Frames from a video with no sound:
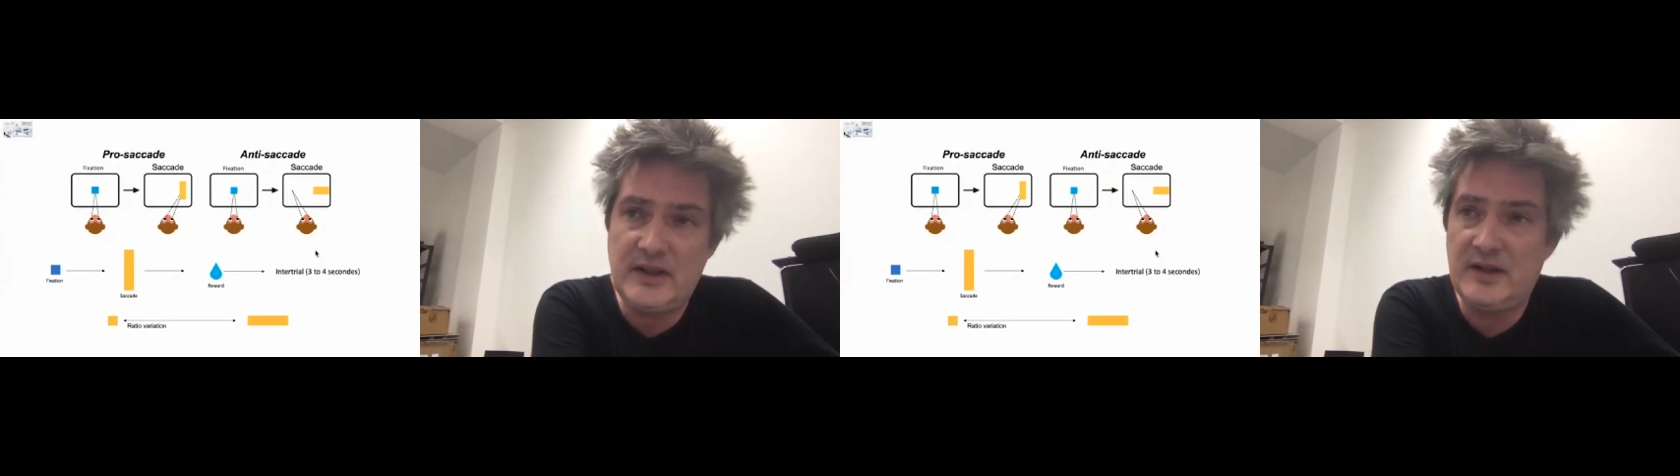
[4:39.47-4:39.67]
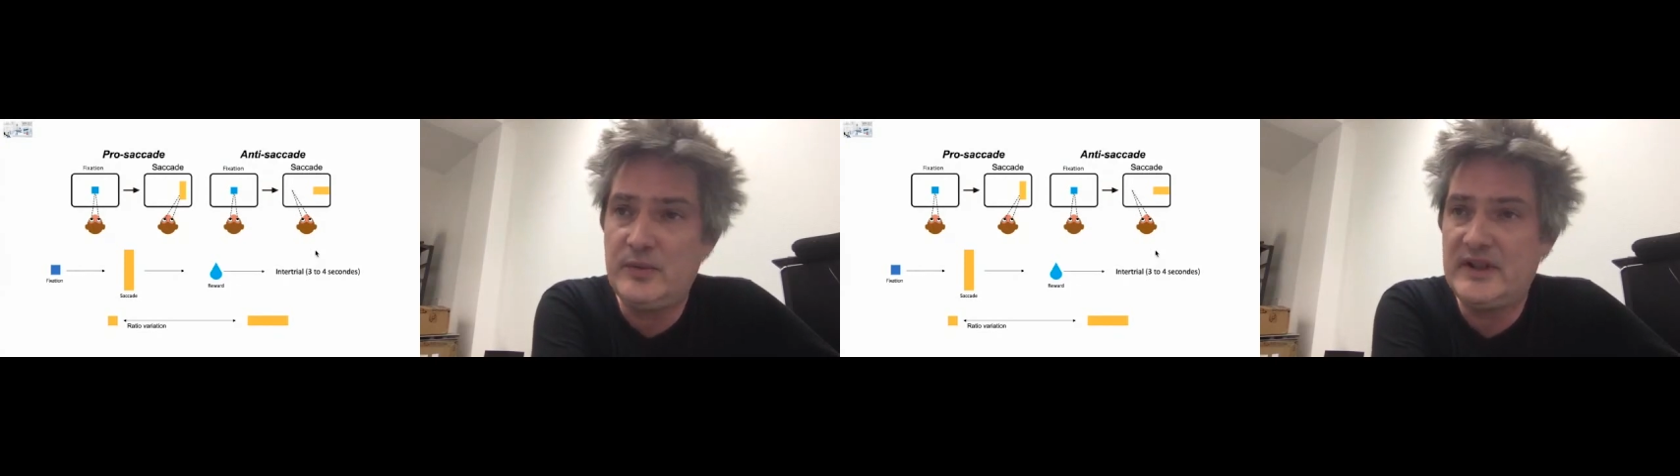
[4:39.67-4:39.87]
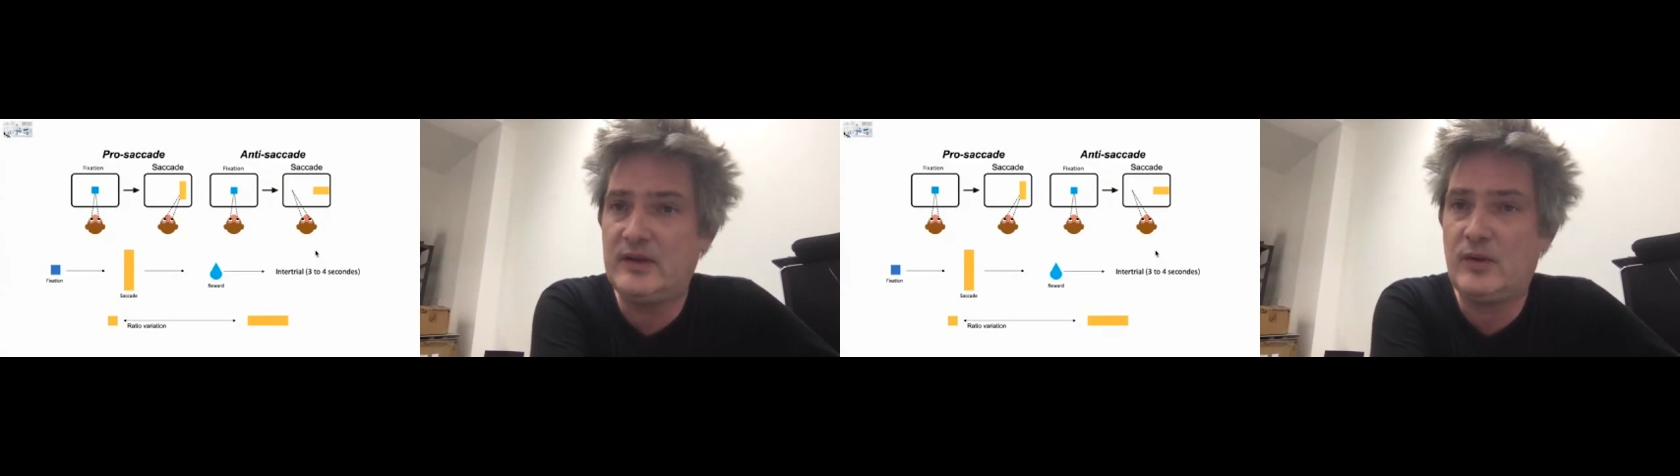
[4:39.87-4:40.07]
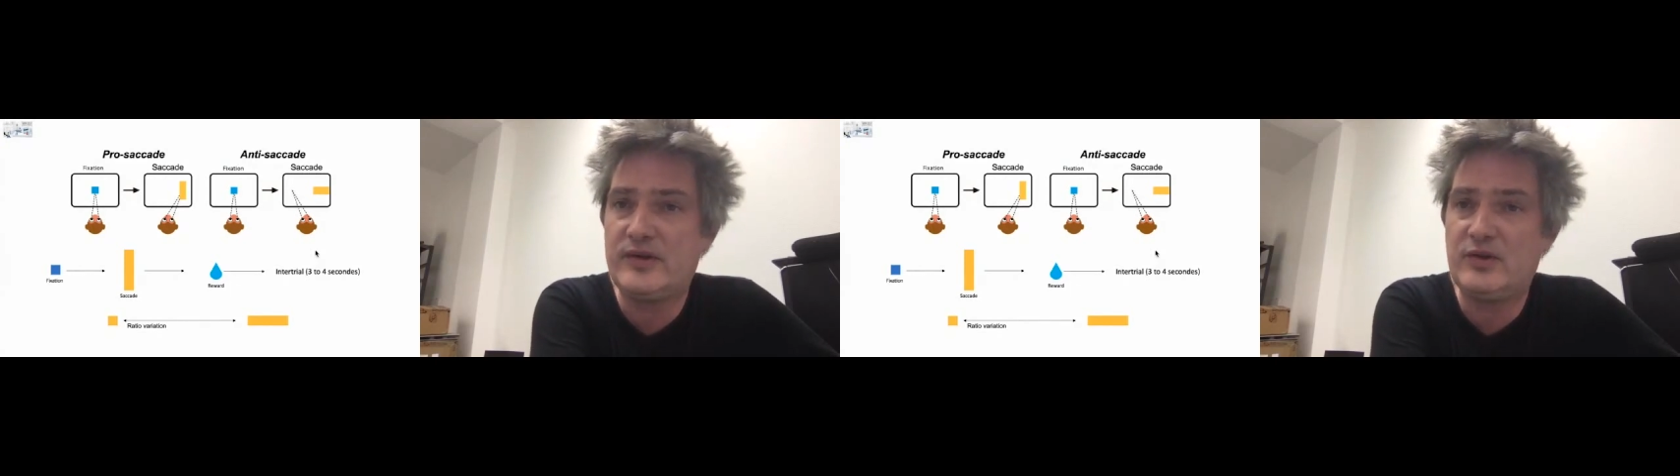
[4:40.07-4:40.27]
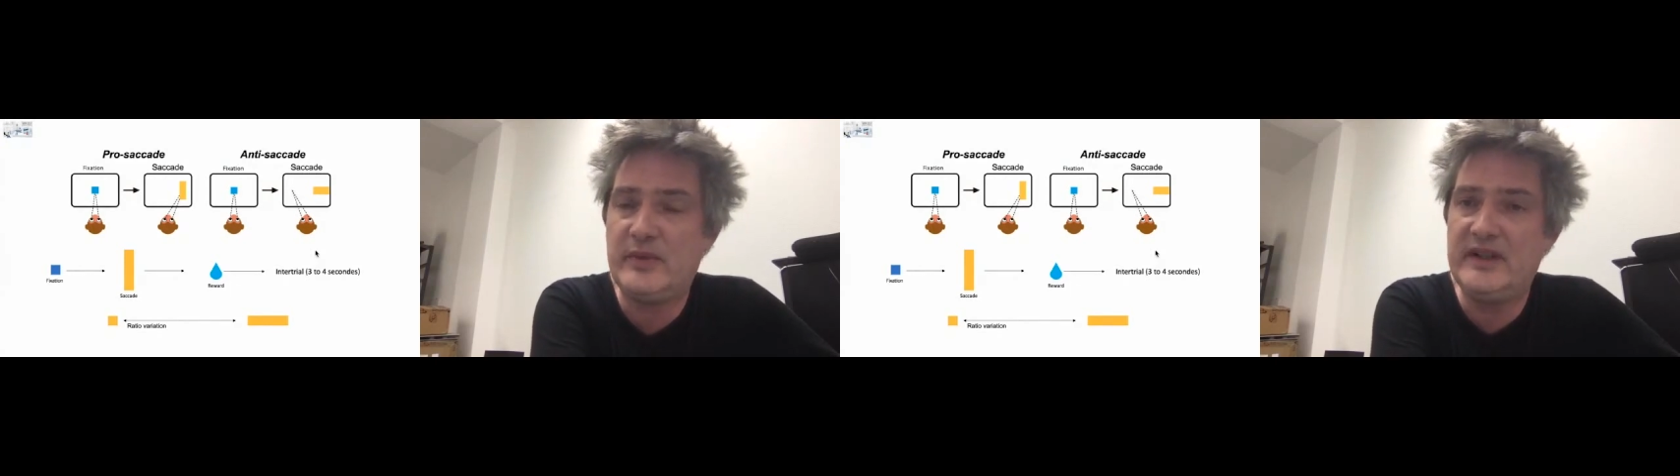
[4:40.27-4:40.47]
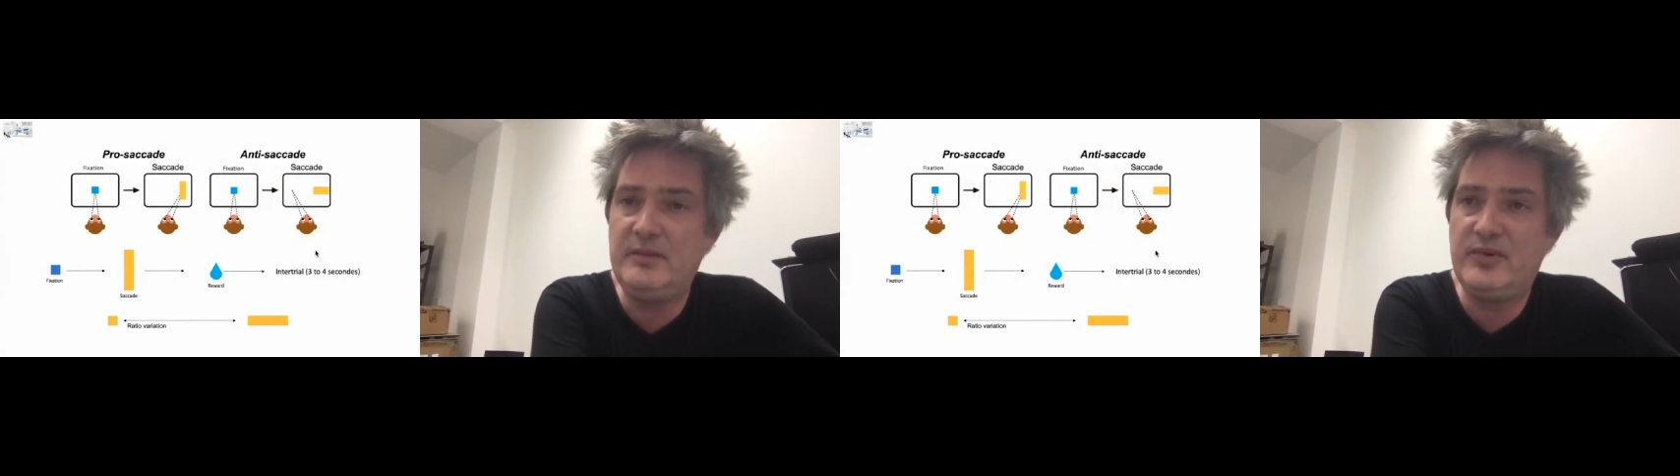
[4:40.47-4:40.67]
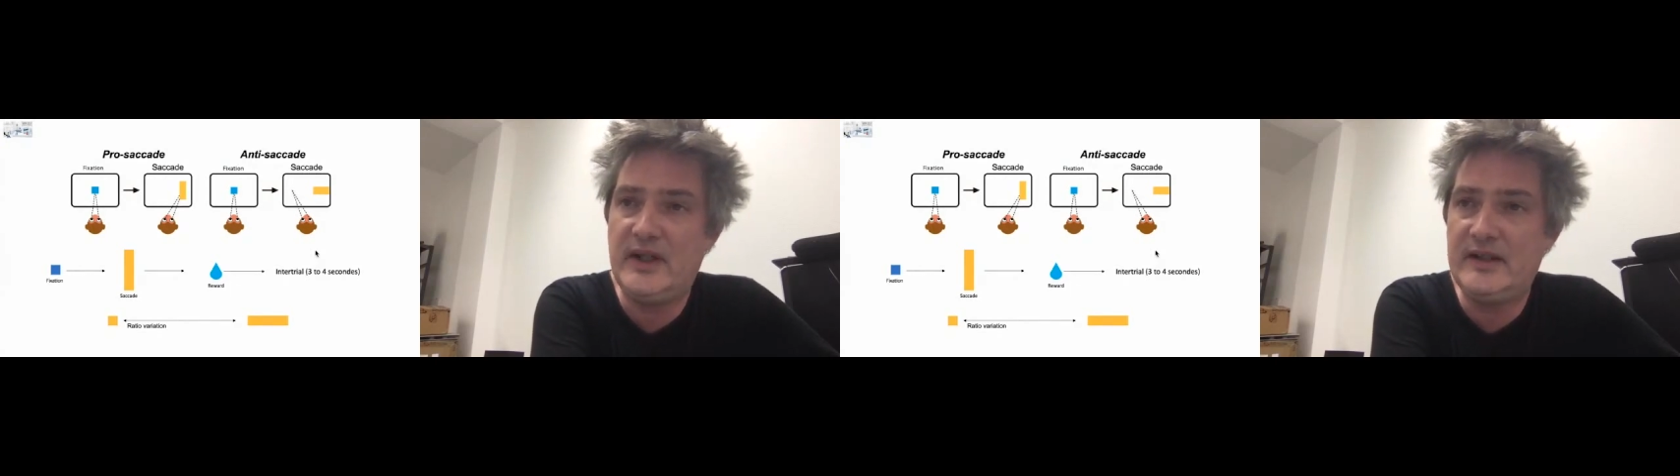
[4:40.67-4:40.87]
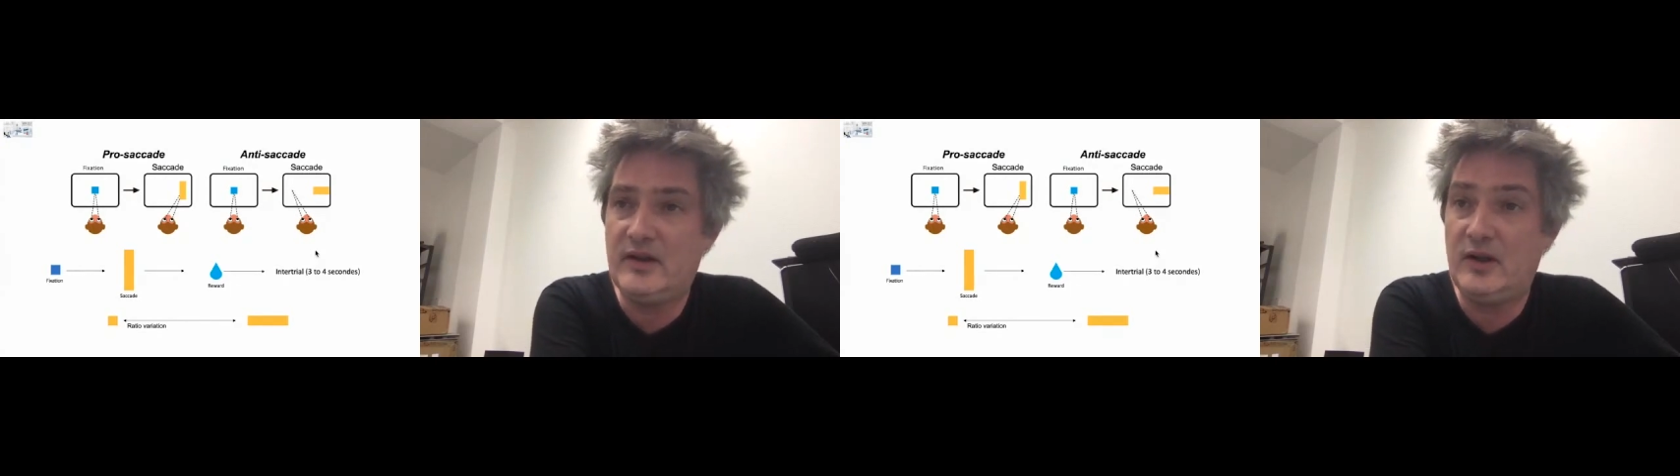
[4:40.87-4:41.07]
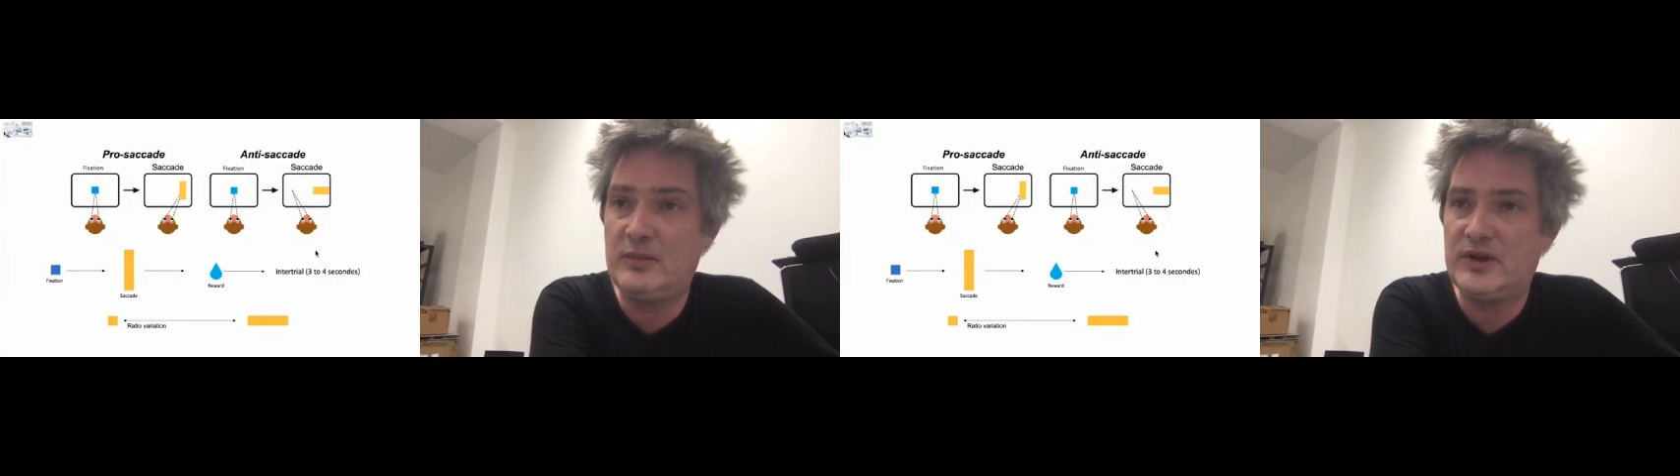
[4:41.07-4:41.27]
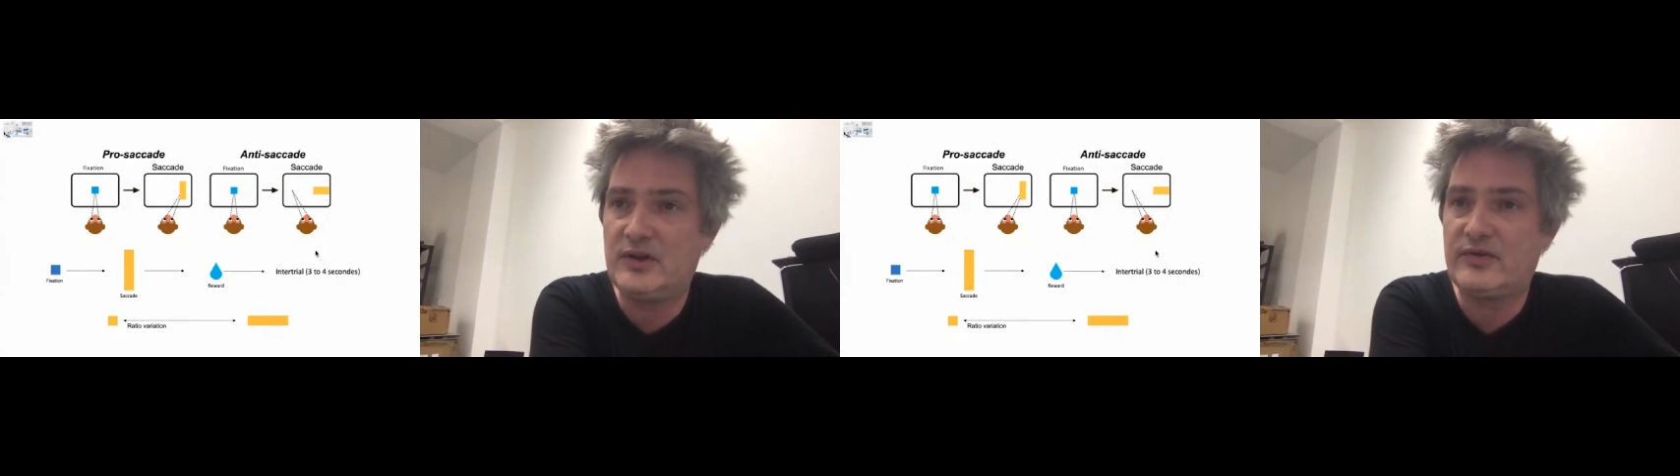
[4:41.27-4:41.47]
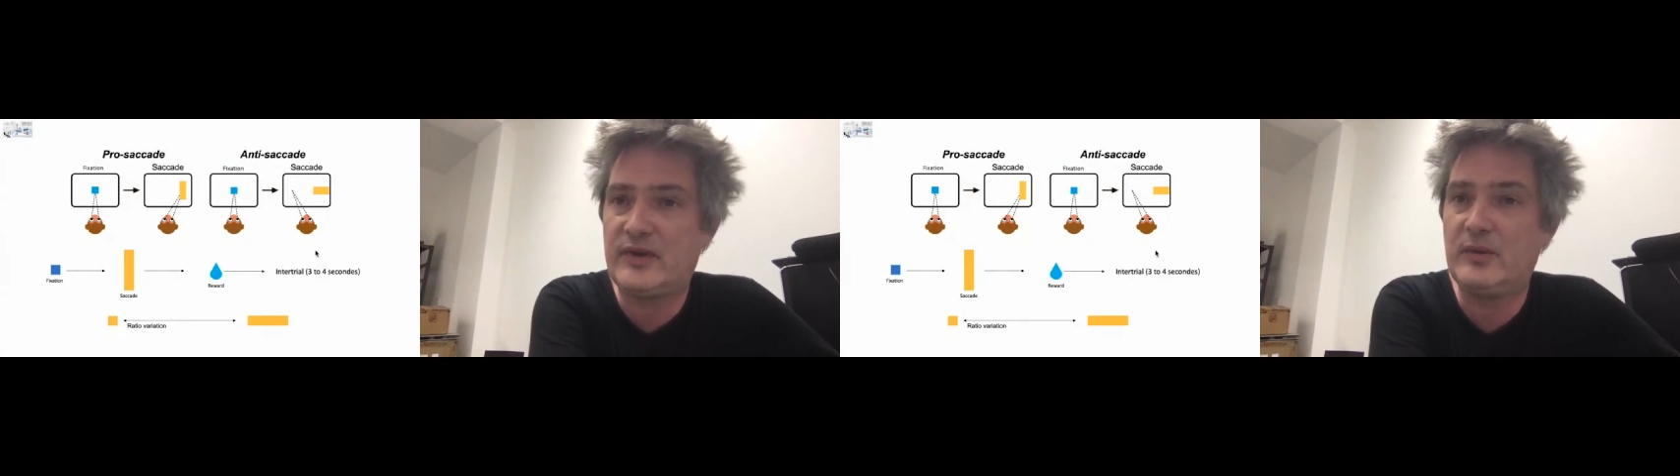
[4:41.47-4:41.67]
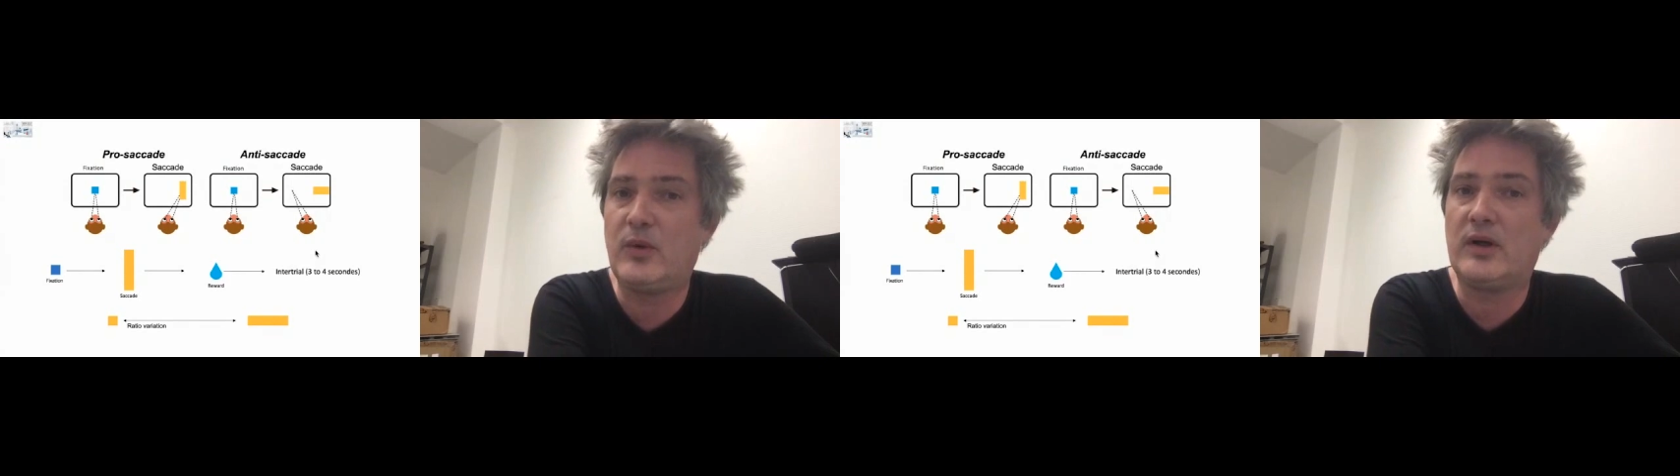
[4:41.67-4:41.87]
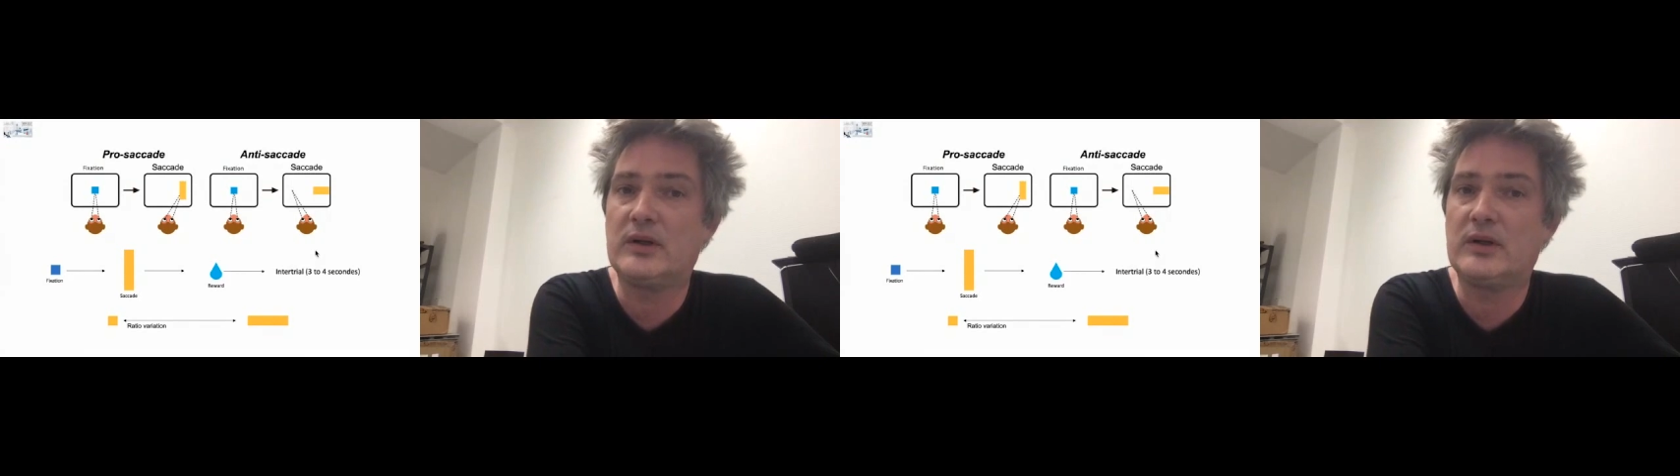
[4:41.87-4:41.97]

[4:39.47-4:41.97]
and we can also manipulate the amount of reward.